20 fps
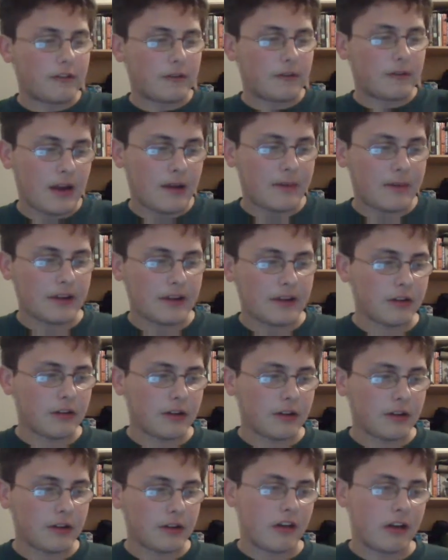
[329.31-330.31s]
I mean, don't get
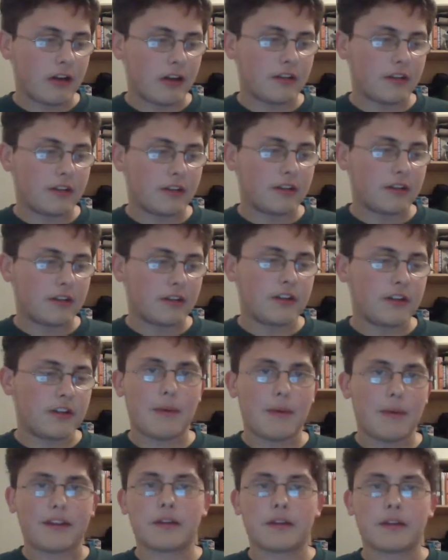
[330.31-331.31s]
me wrong. I go
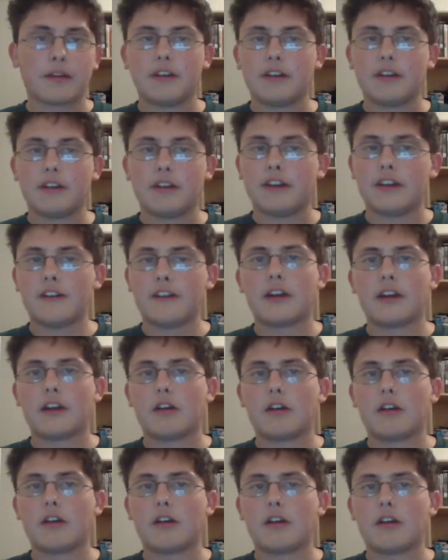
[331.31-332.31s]
by something different when I go
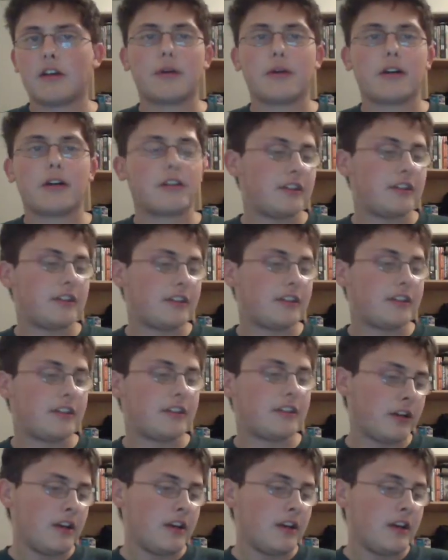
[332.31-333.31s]
on Xbox and stuff,
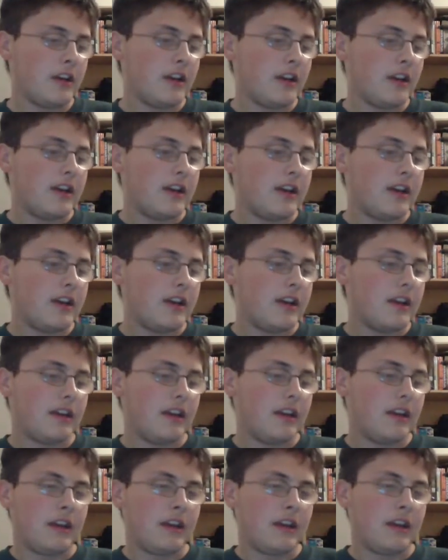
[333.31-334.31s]
but
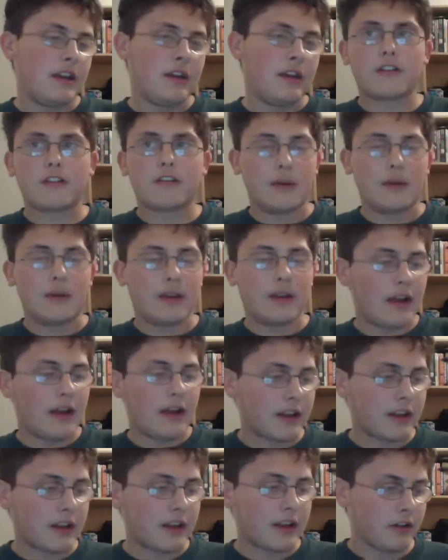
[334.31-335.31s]
it works for me. I don't
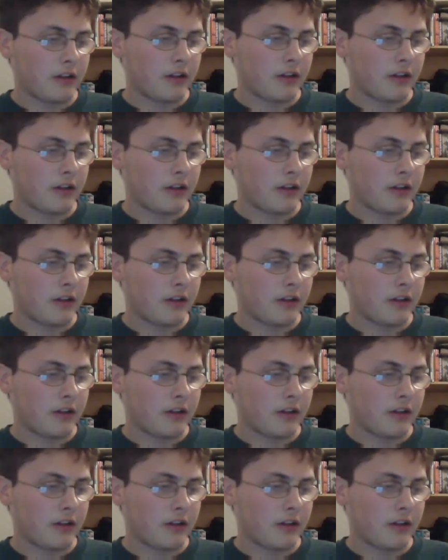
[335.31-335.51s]
care.